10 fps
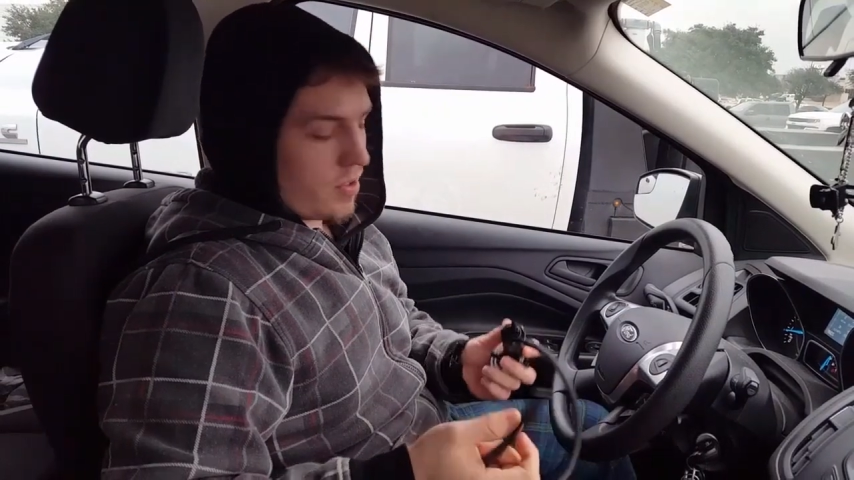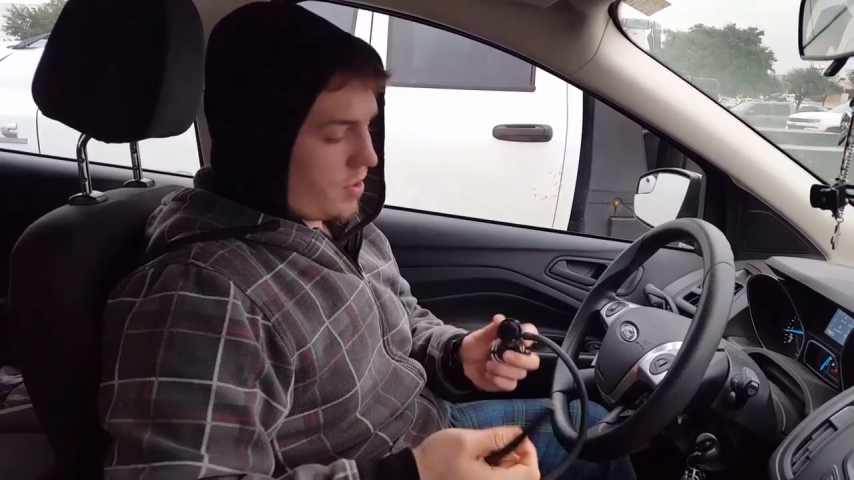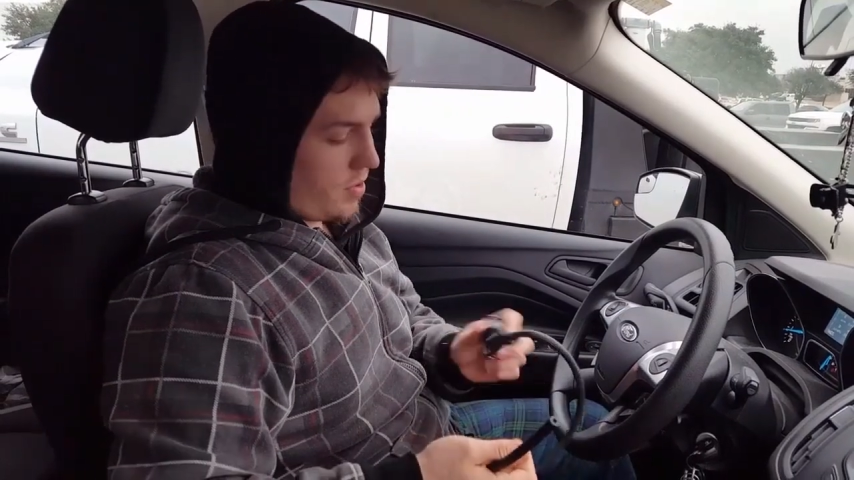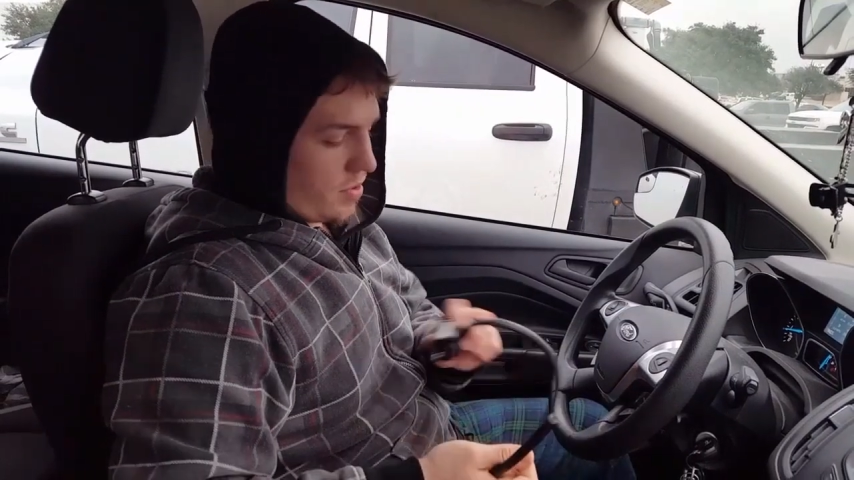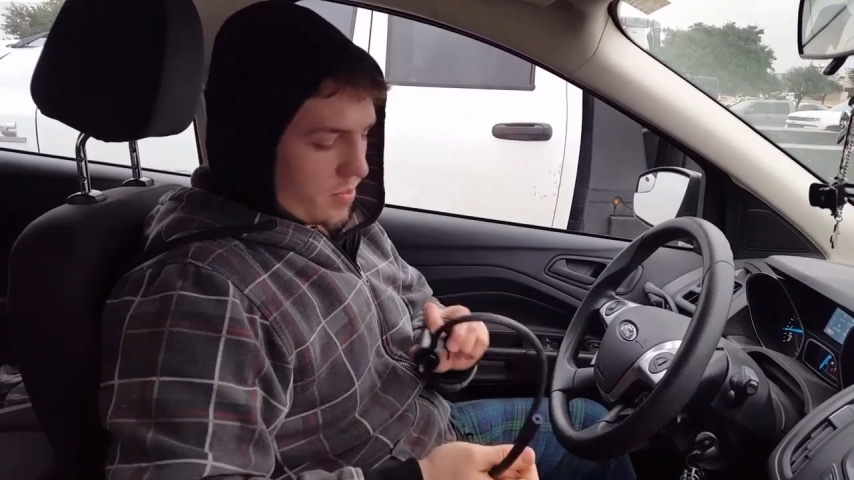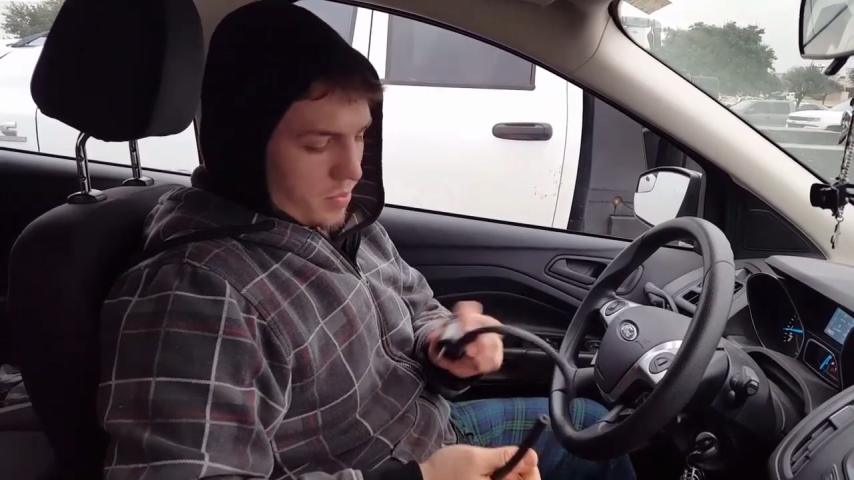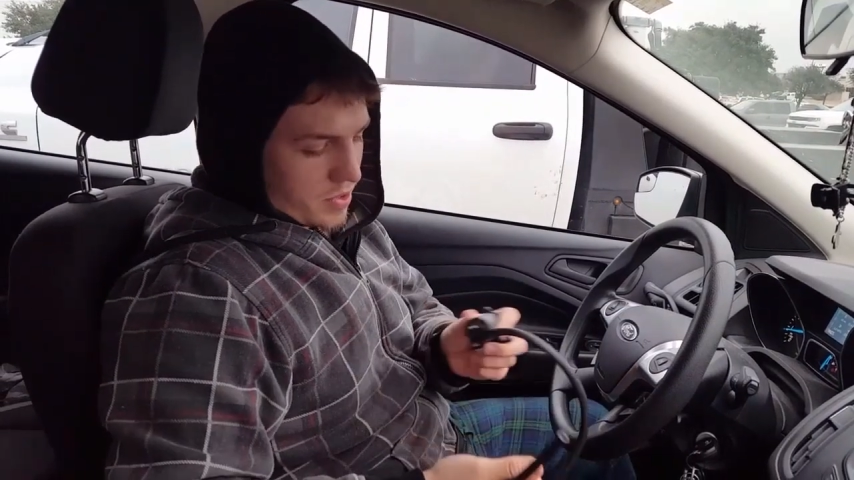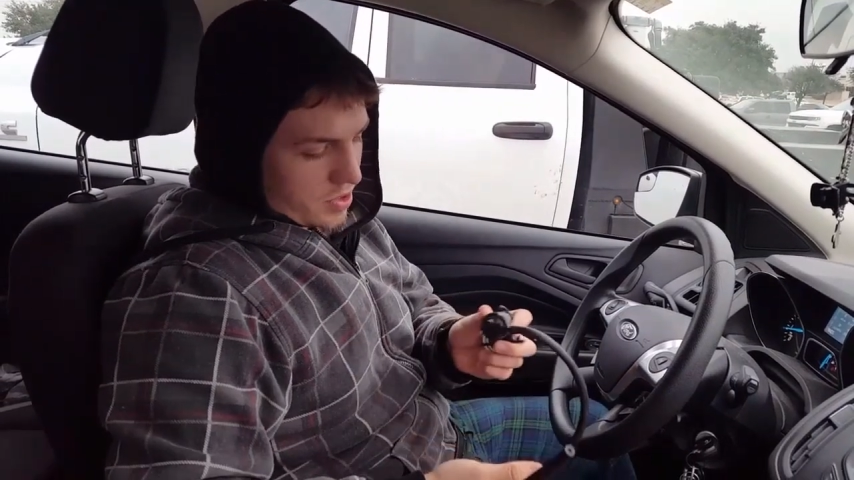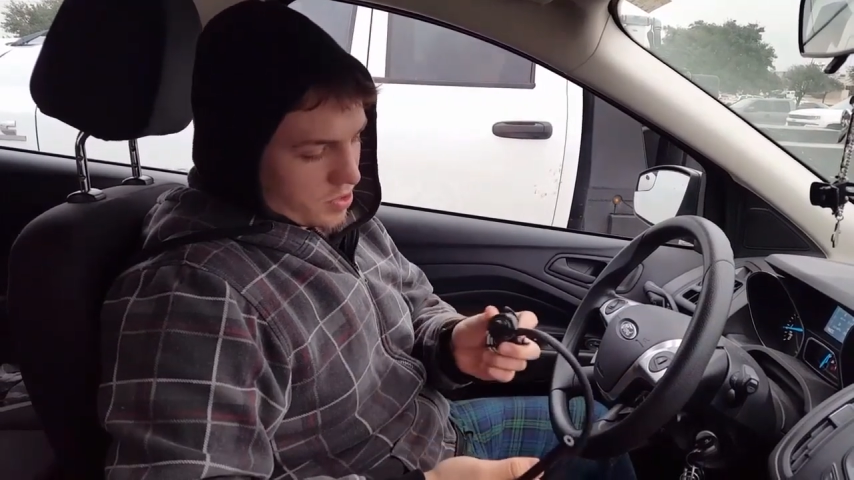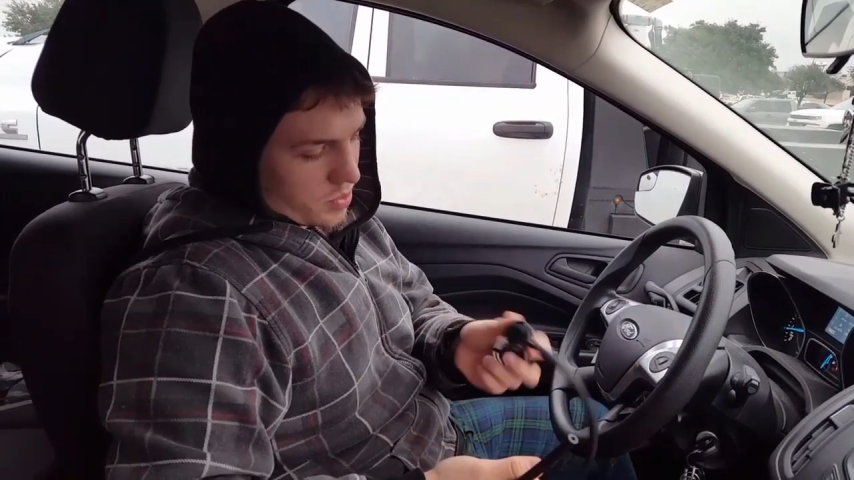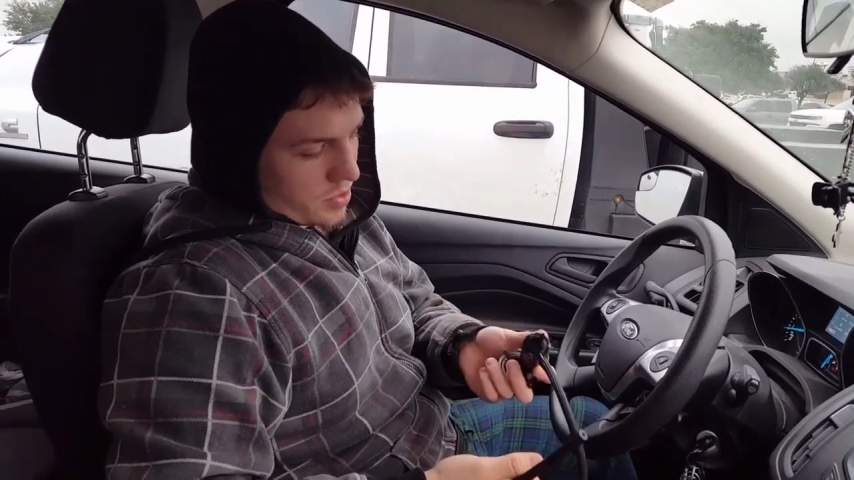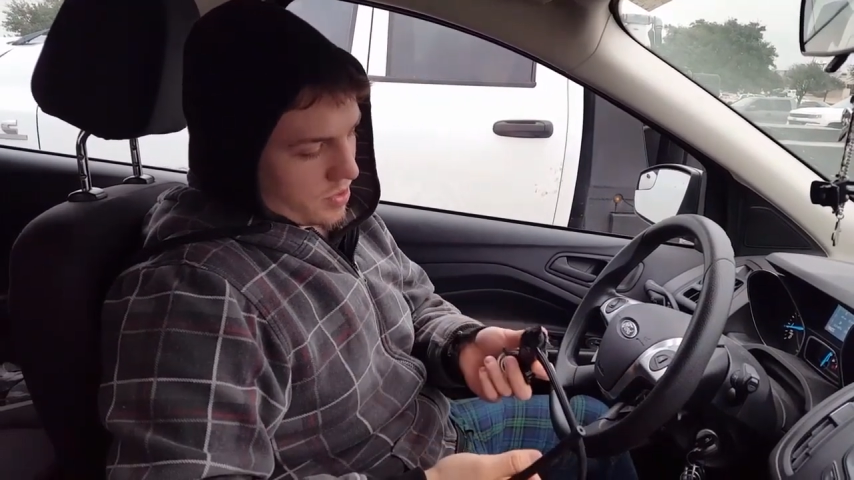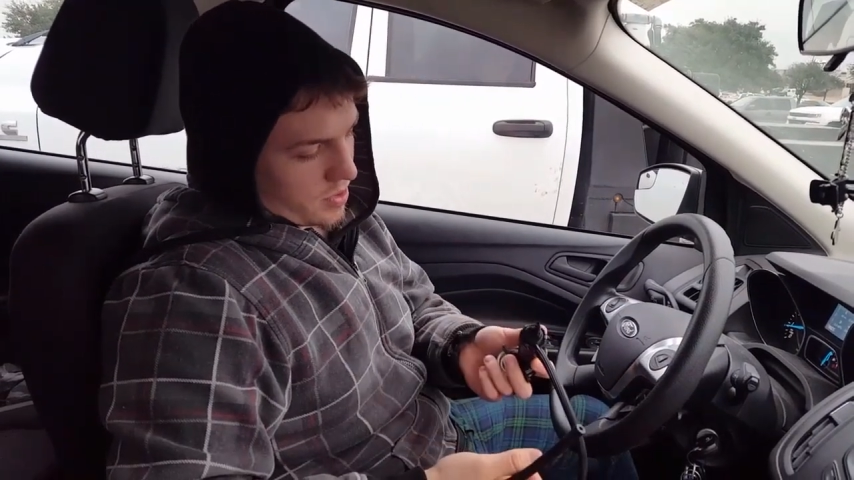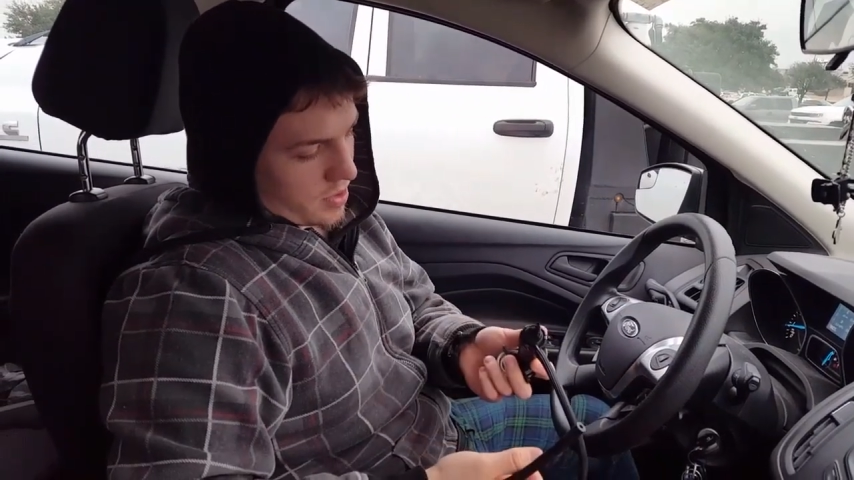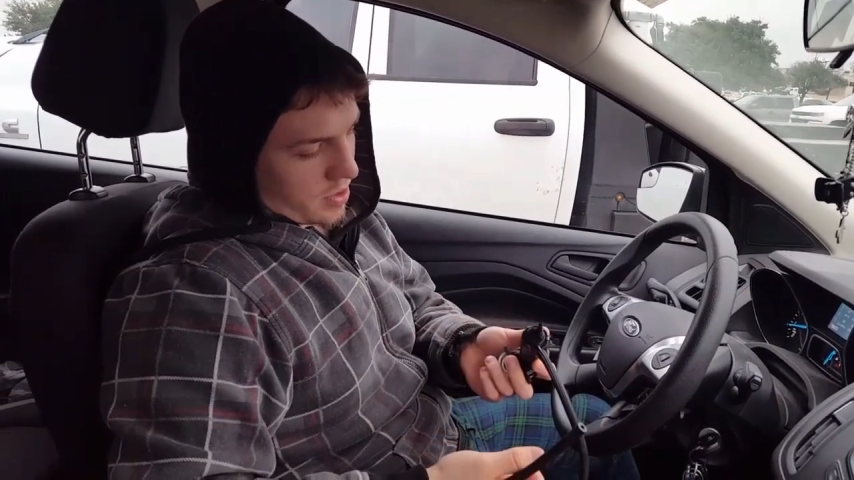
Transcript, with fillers: And with this one,